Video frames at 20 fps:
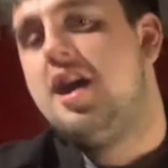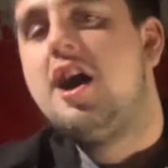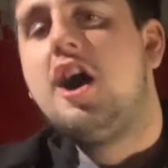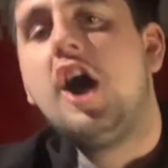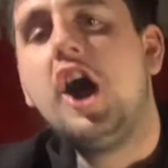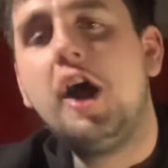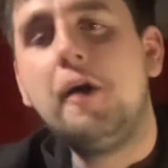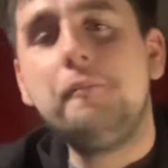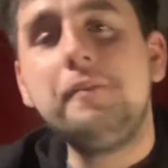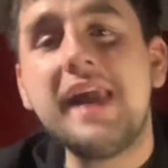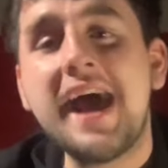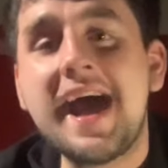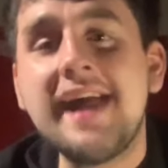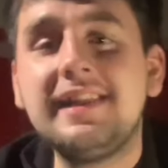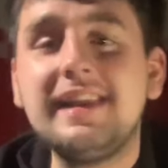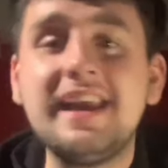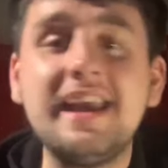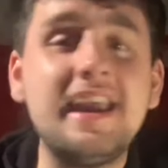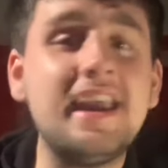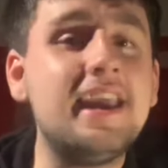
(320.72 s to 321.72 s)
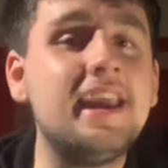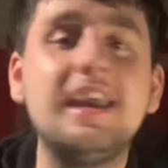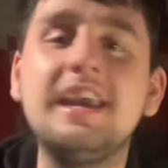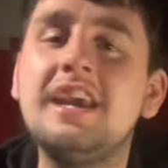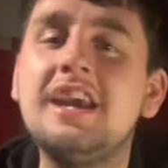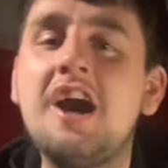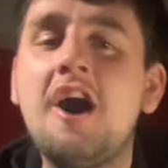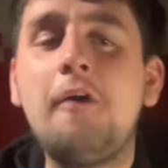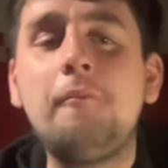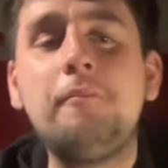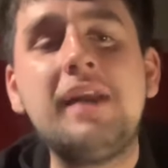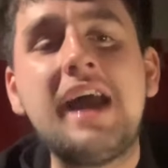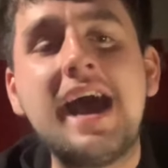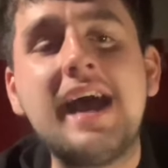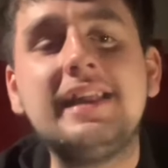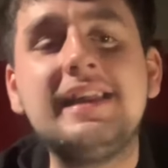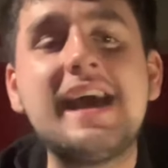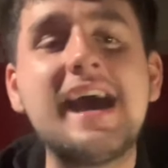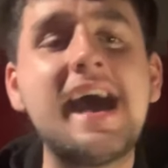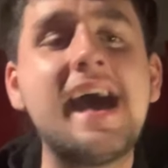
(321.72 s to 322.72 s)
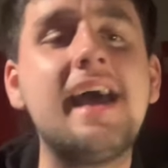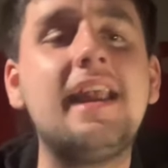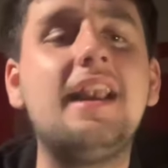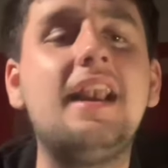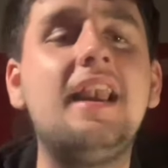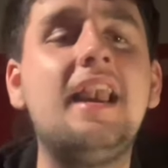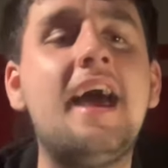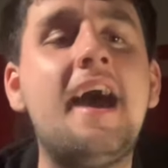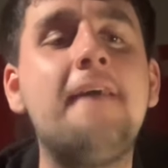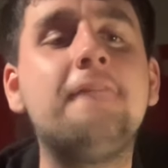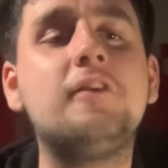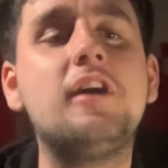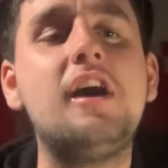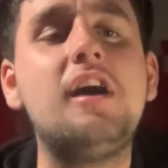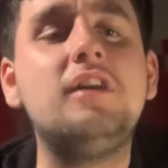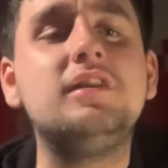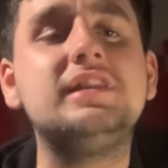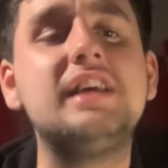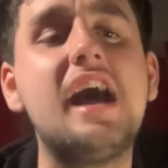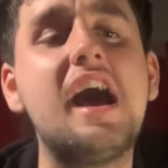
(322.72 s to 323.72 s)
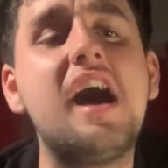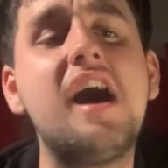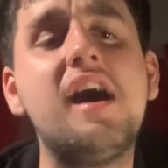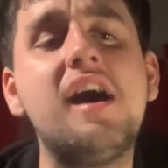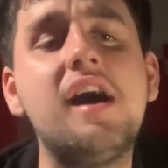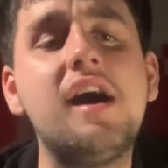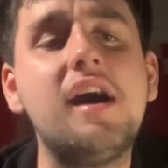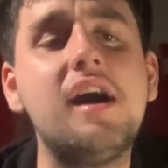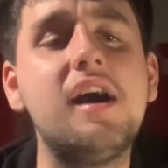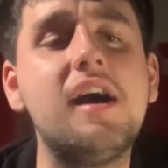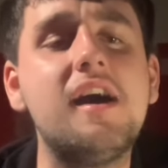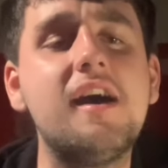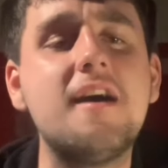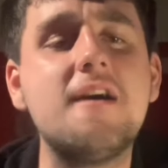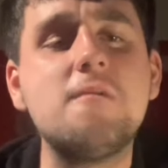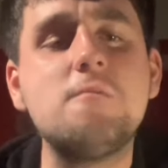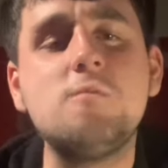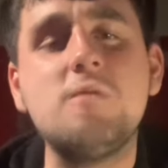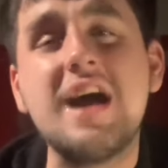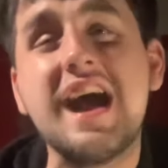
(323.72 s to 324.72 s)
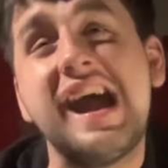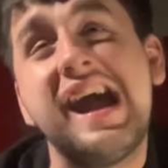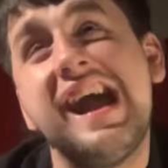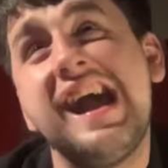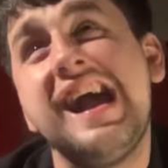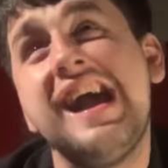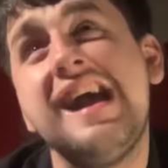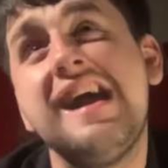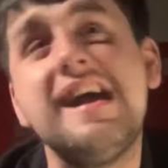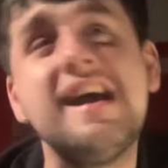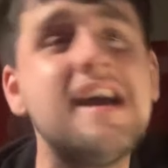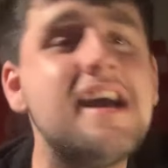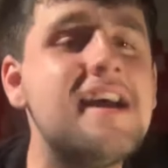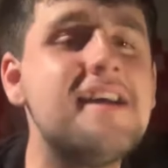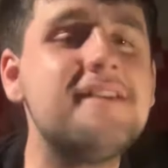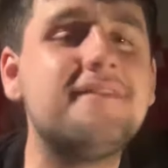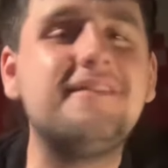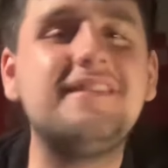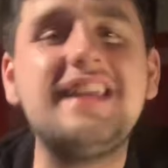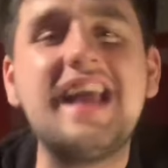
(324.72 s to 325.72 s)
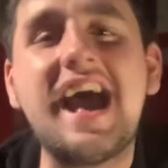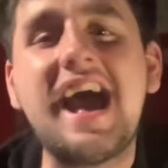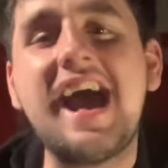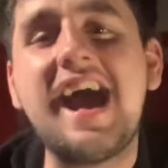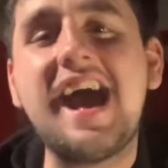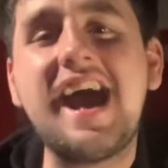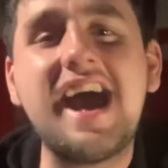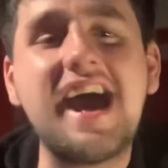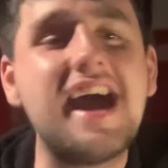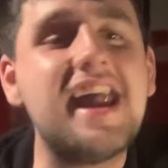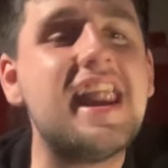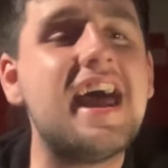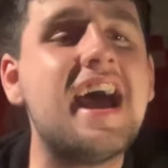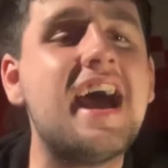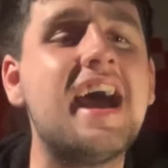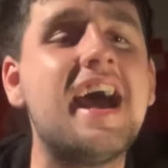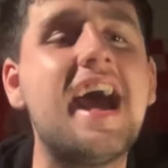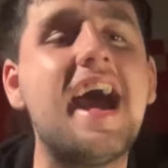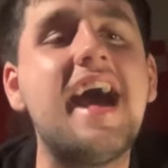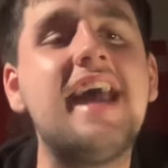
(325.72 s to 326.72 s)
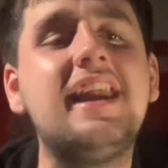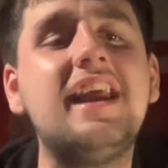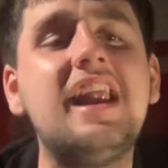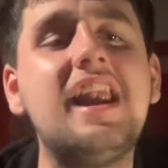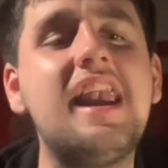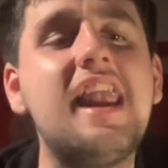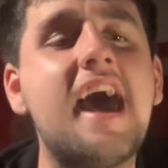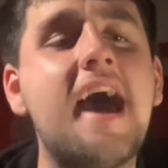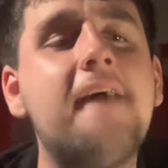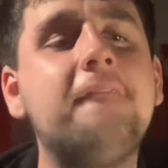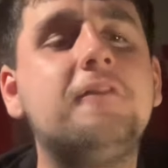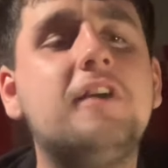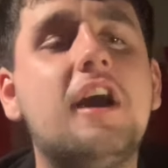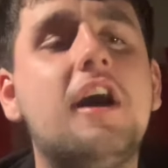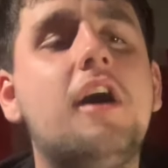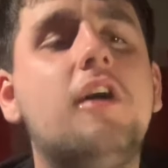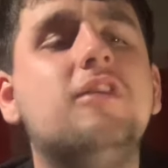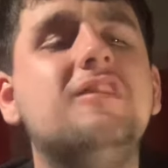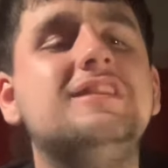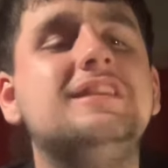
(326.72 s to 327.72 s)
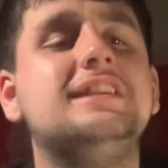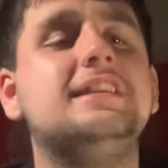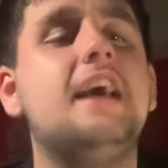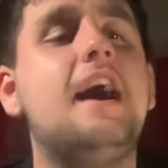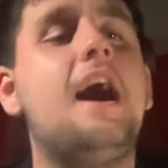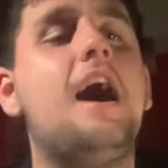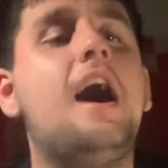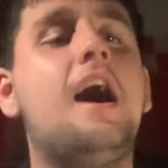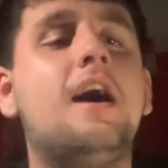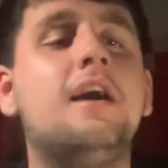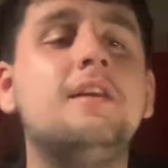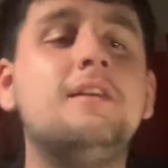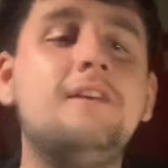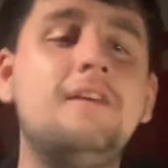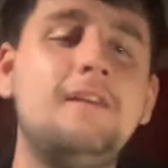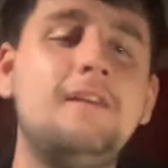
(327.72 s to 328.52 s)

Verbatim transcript: Oh bloody, oh bloody, life goes on Right, nah, nah, the life goes on